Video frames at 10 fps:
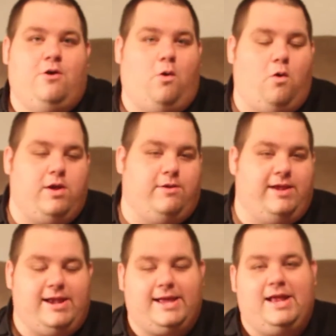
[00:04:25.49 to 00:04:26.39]
or you
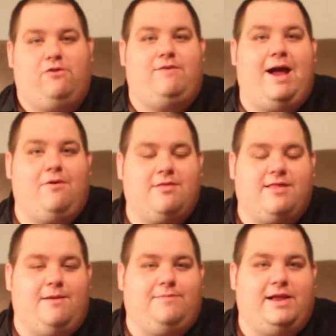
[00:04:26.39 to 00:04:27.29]
need to get around
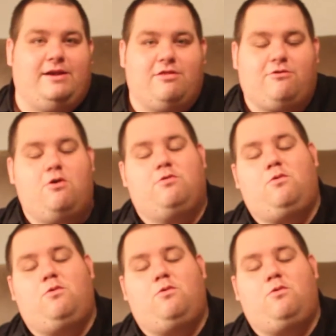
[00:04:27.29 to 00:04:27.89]
something to throw